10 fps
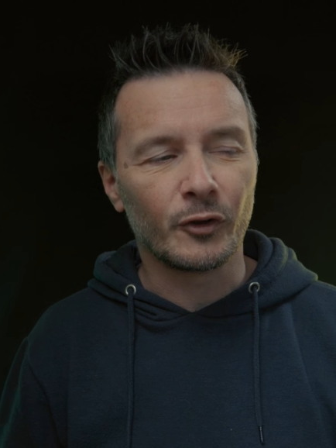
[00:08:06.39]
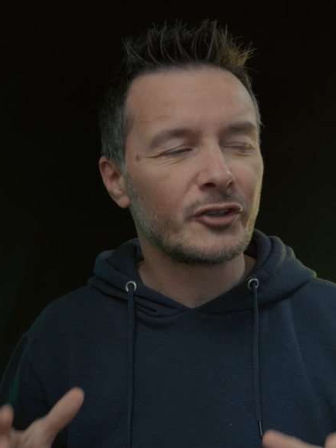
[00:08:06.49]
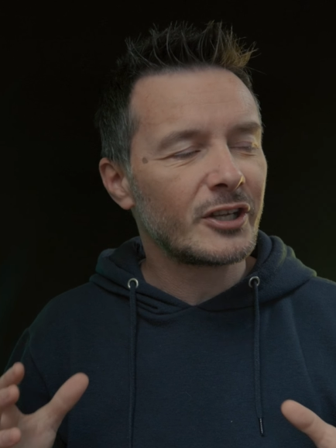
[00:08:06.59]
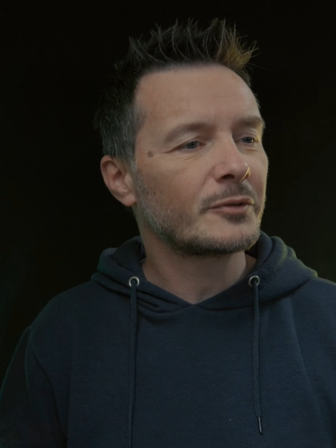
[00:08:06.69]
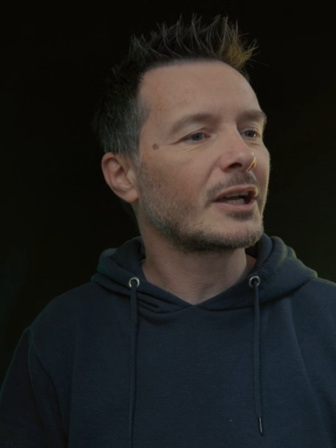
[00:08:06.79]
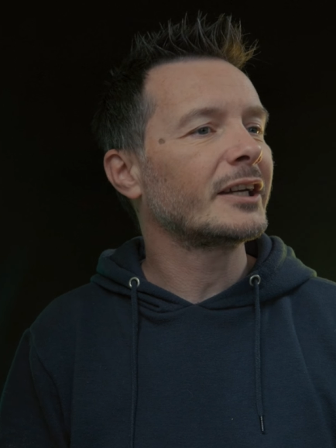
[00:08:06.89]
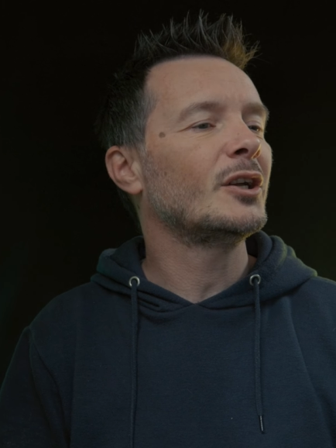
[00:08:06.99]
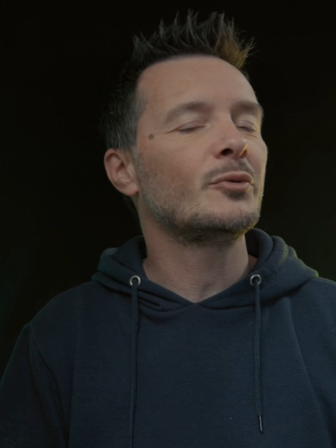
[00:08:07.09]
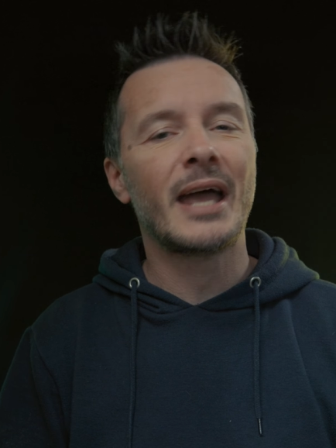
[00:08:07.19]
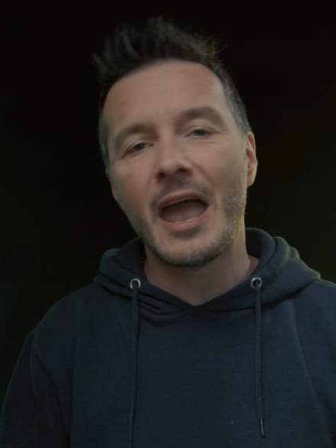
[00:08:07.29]
The tips I
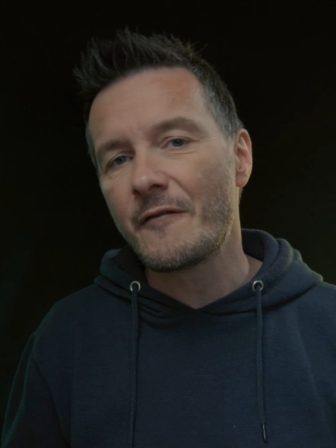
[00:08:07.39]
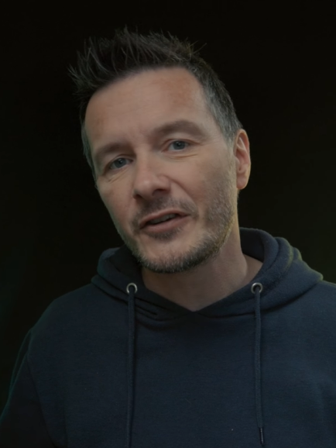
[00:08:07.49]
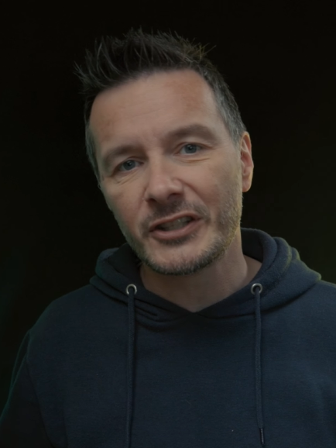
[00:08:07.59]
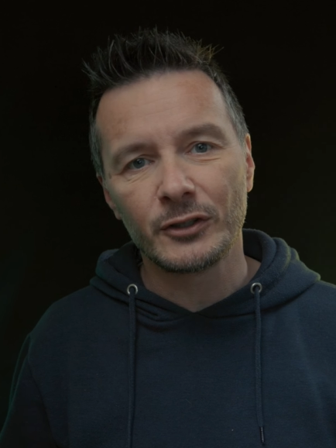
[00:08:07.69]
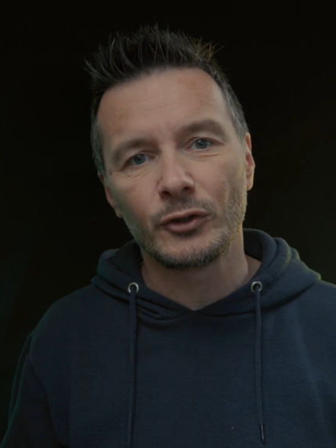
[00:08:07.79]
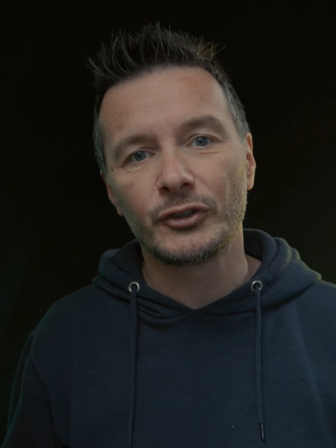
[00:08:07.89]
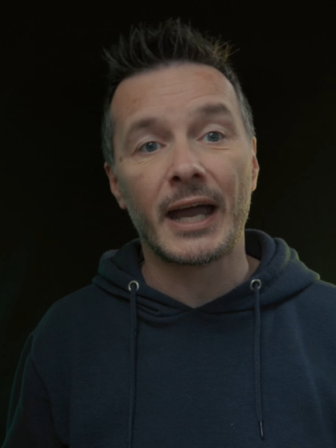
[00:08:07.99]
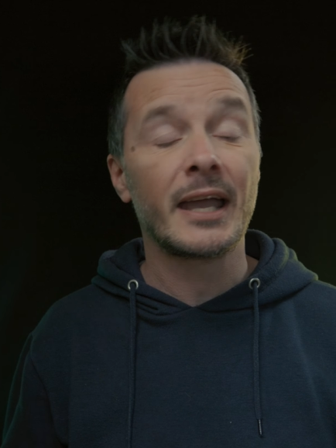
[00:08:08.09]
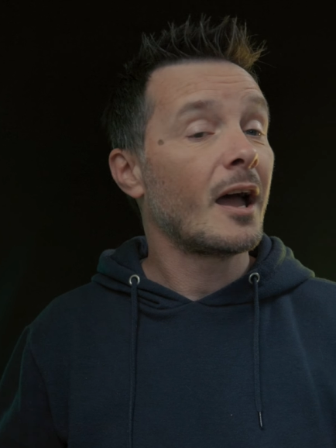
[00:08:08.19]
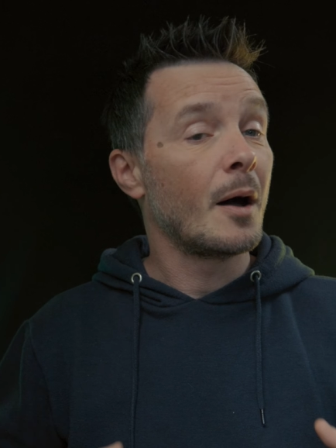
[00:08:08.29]
use every single day.